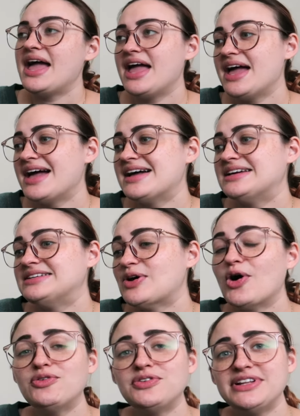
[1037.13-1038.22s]
and
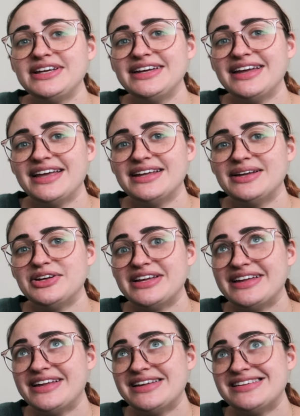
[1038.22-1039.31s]
hopefully in,
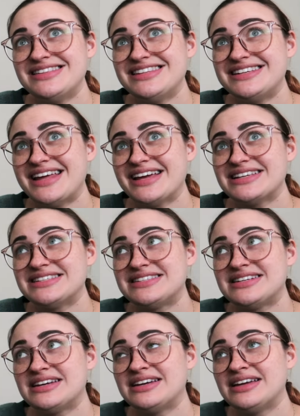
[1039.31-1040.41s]
in the
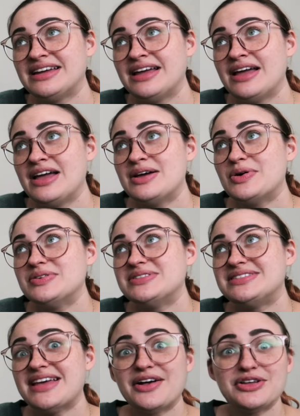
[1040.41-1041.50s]
next
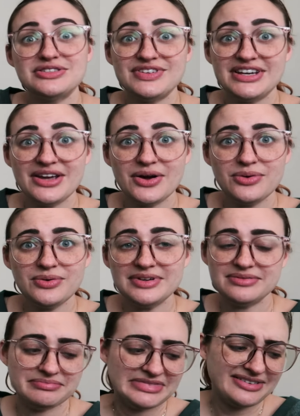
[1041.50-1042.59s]
sales video.
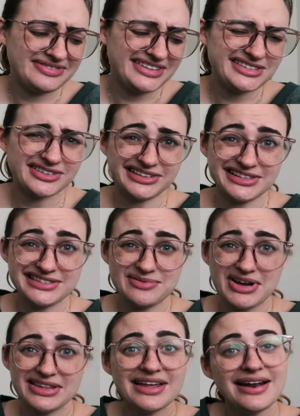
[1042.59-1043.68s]
If these are listed
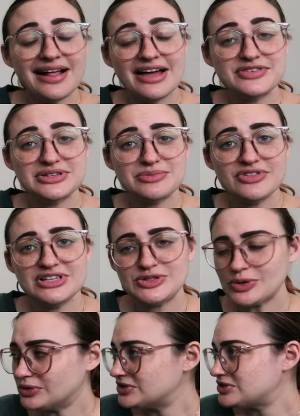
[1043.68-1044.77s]
by then, I'll have some of these
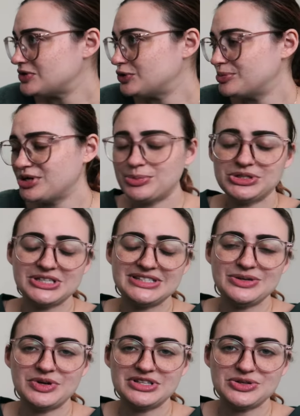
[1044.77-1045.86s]
sold. So you'll be able to
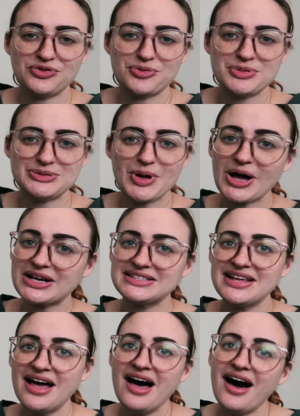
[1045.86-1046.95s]
see what's sold from this box.
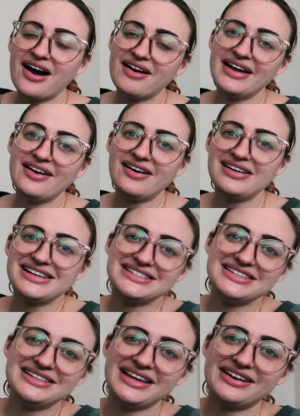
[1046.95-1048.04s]
All right, y'all, I'll
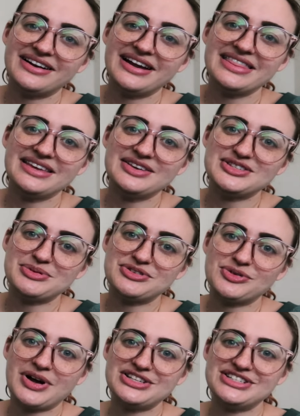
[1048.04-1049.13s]
see you later. Thank you so much
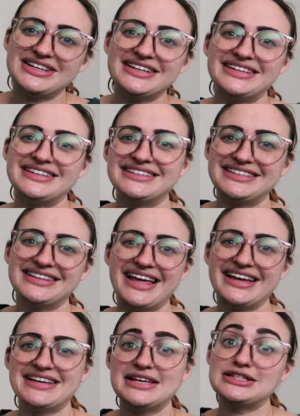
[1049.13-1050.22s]
for watching.
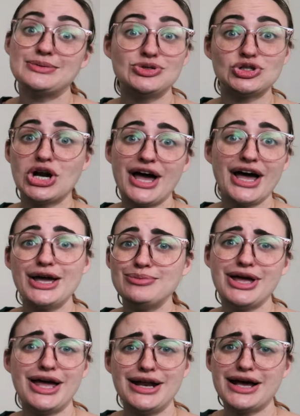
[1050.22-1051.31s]
Like,
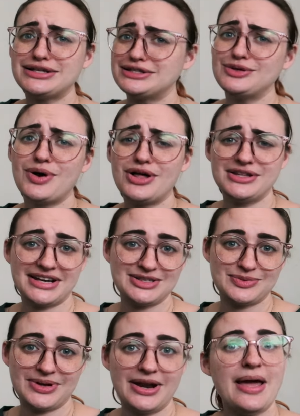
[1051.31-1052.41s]
subscribe, and I'll see you all in the
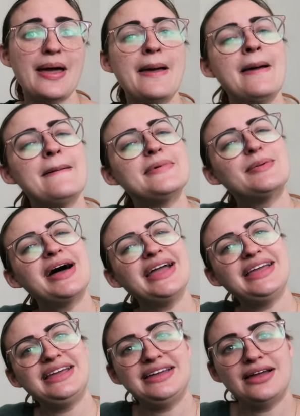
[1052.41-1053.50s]
next one.
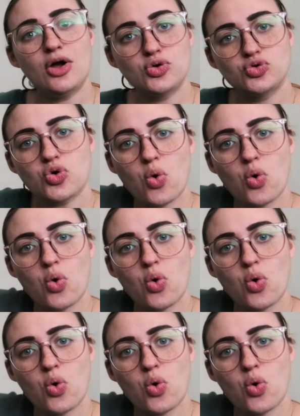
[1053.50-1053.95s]
Bye-bye.